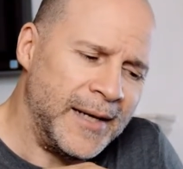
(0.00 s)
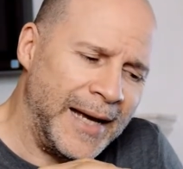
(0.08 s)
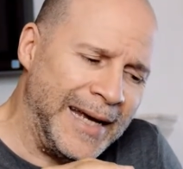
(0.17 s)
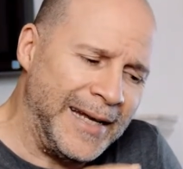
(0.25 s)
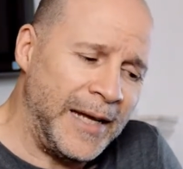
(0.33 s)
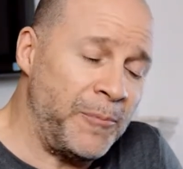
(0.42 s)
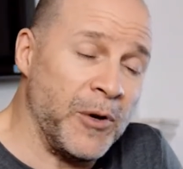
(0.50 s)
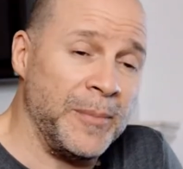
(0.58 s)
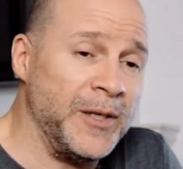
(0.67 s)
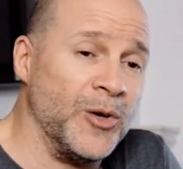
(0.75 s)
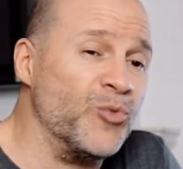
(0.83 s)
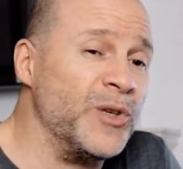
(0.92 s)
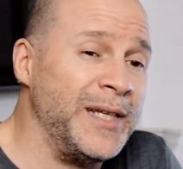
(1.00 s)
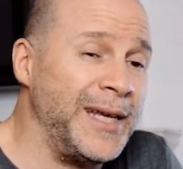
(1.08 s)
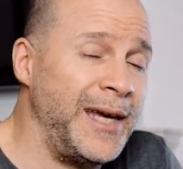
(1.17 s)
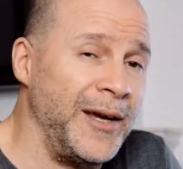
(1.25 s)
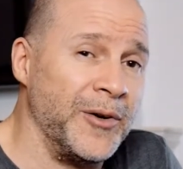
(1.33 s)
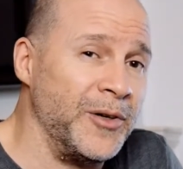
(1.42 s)
And they probably don't really
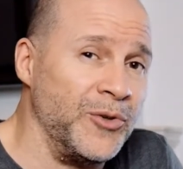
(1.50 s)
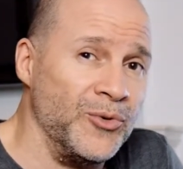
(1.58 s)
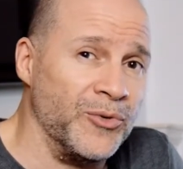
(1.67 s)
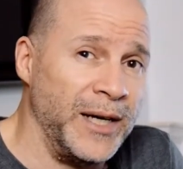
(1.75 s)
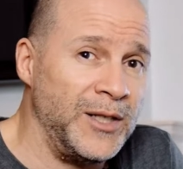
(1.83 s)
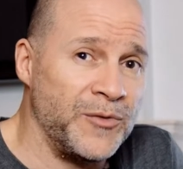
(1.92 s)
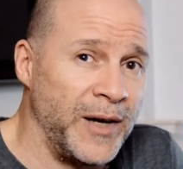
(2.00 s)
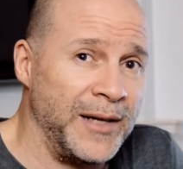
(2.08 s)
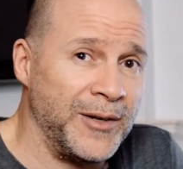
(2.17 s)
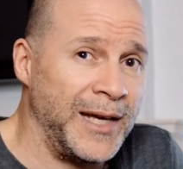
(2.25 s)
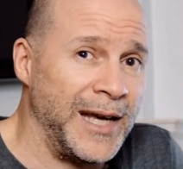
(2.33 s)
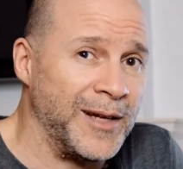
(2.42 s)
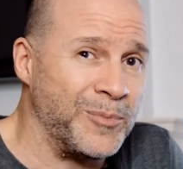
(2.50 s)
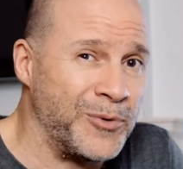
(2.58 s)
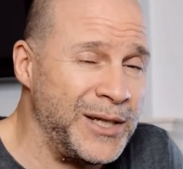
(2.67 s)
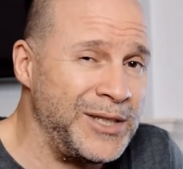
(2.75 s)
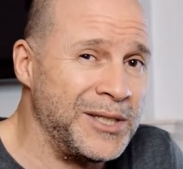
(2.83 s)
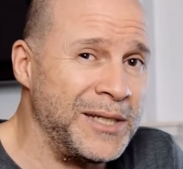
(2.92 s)
care to do rangefinder
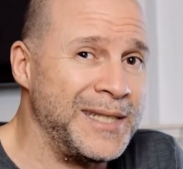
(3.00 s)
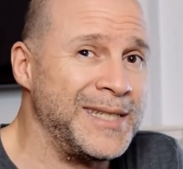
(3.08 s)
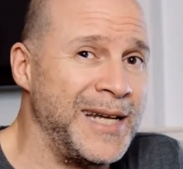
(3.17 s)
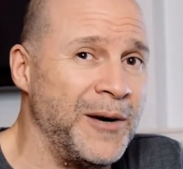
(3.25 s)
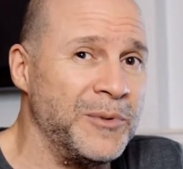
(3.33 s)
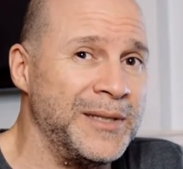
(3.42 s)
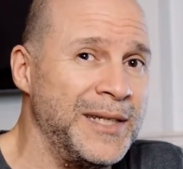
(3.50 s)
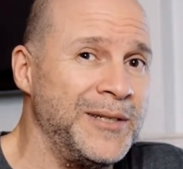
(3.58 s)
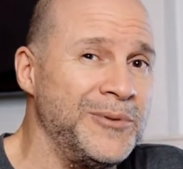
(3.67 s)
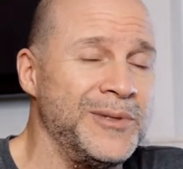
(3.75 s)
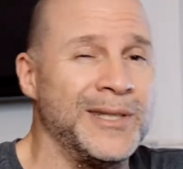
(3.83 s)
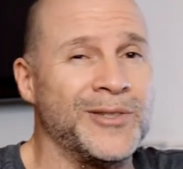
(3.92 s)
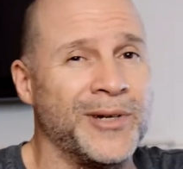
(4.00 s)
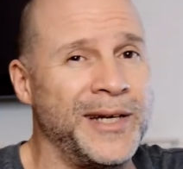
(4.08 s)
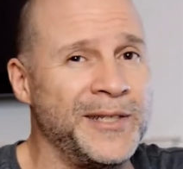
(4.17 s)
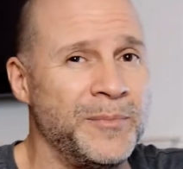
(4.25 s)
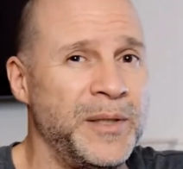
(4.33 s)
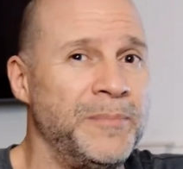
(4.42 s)
calibration. That's not what they do. They're trying
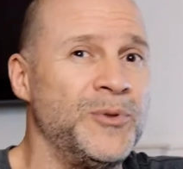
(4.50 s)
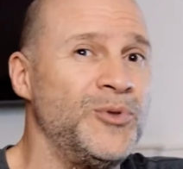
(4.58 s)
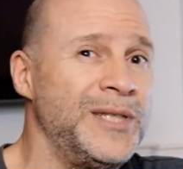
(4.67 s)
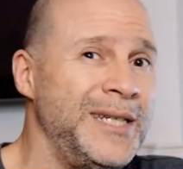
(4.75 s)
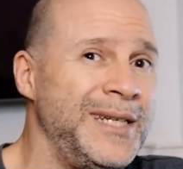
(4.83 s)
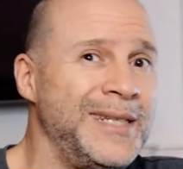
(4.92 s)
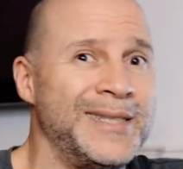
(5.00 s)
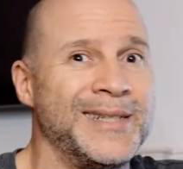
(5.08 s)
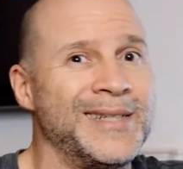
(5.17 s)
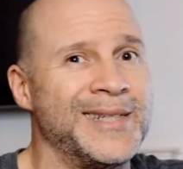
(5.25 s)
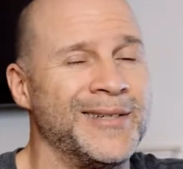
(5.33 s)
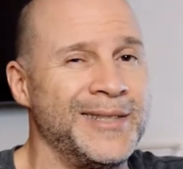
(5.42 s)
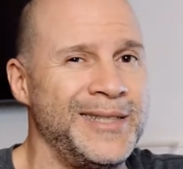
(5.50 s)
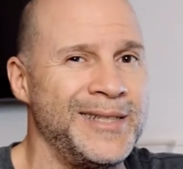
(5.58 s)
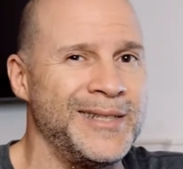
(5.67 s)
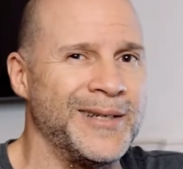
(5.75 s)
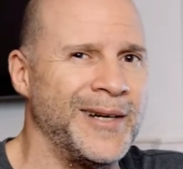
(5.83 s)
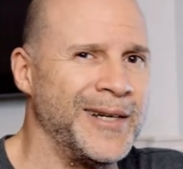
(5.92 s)
to be boutiques and sell
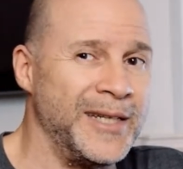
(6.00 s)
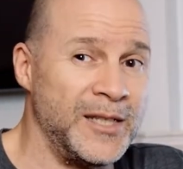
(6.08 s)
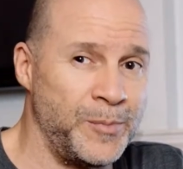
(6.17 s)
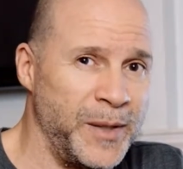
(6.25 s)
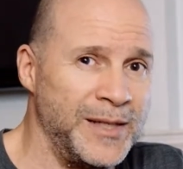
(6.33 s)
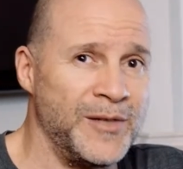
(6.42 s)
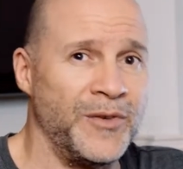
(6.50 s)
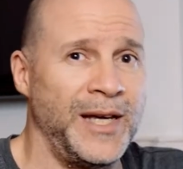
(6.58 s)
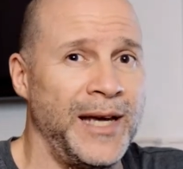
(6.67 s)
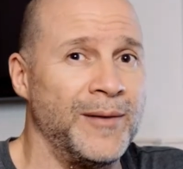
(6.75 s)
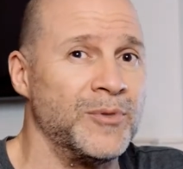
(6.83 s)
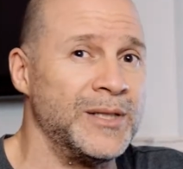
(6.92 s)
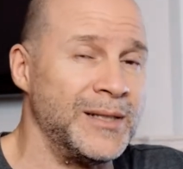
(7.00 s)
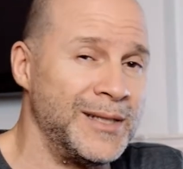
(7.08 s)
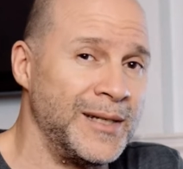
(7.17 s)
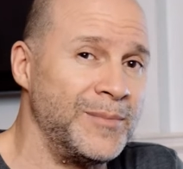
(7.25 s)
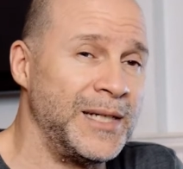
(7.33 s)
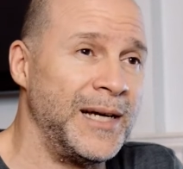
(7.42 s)
these expensive cameras and
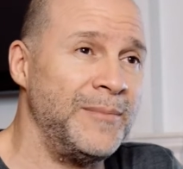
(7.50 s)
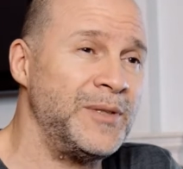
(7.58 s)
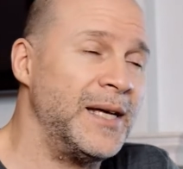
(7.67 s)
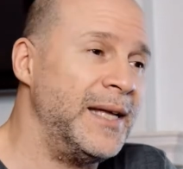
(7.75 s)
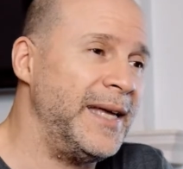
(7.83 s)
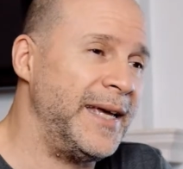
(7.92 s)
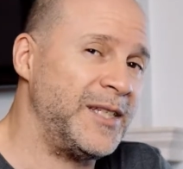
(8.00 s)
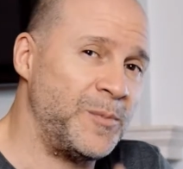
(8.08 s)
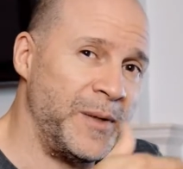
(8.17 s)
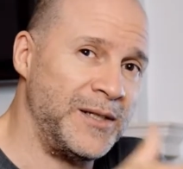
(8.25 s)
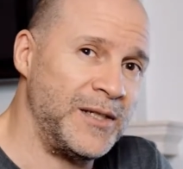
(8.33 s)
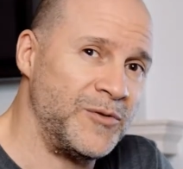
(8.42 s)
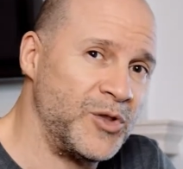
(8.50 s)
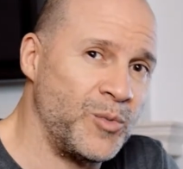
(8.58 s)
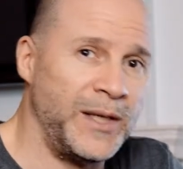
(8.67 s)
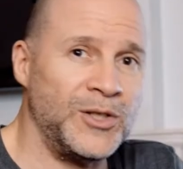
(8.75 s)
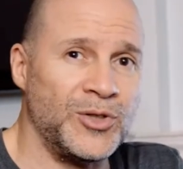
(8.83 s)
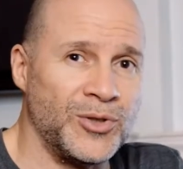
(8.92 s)
sometimes expensive
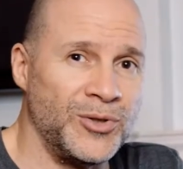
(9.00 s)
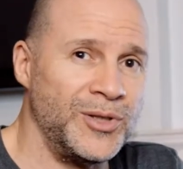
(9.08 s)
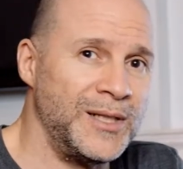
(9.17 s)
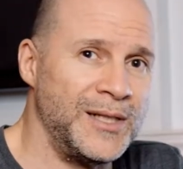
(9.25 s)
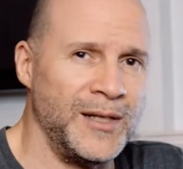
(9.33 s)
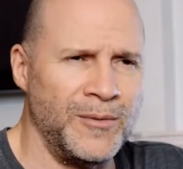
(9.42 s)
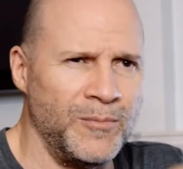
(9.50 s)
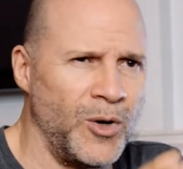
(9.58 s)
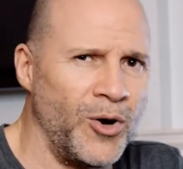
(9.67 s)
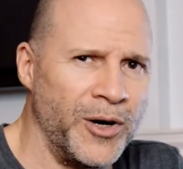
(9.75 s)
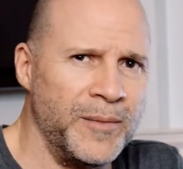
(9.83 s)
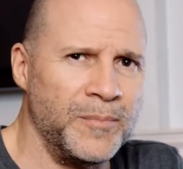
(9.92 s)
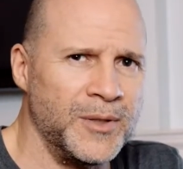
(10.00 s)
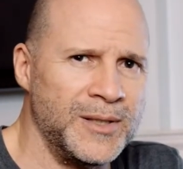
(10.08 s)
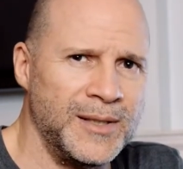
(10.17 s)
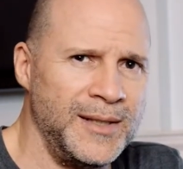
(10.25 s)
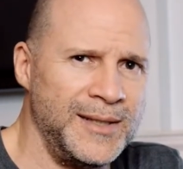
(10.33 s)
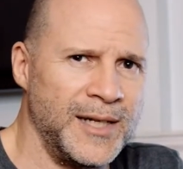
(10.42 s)
sweatshirts and art books
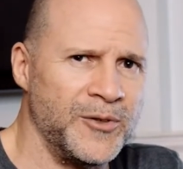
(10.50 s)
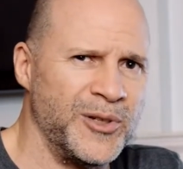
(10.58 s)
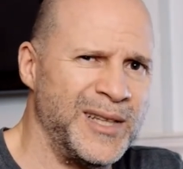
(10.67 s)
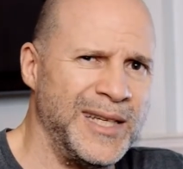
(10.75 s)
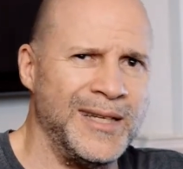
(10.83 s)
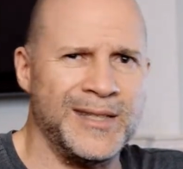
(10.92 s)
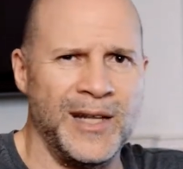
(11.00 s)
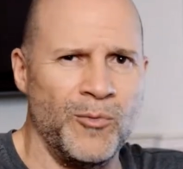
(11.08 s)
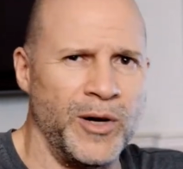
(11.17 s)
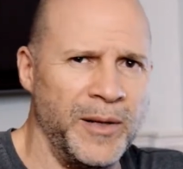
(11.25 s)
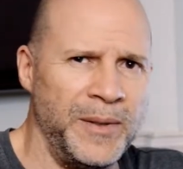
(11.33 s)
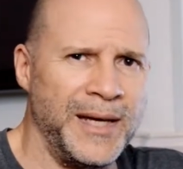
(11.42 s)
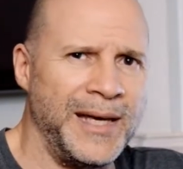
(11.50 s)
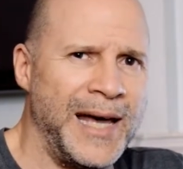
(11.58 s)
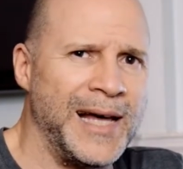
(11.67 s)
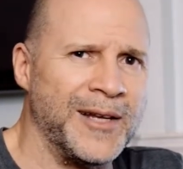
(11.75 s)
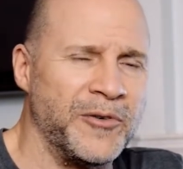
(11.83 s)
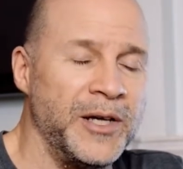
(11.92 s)
and these other things. And they want to be a
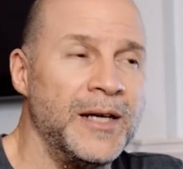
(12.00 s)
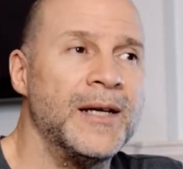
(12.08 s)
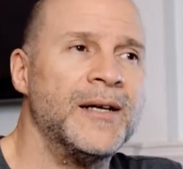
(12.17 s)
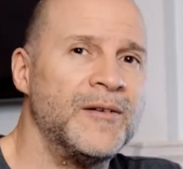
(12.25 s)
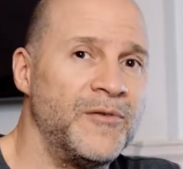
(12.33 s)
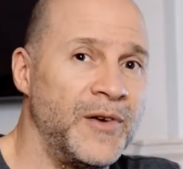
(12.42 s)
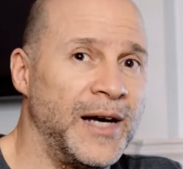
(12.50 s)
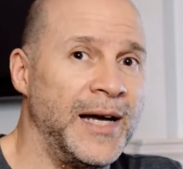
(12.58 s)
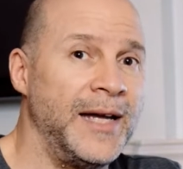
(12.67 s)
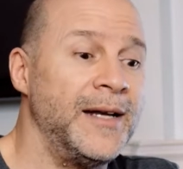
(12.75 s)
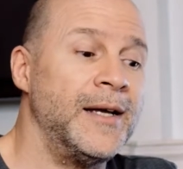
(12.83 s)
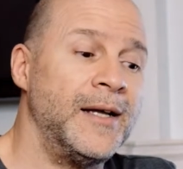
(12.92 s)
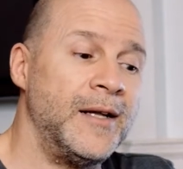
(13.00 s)
gallery. Fine.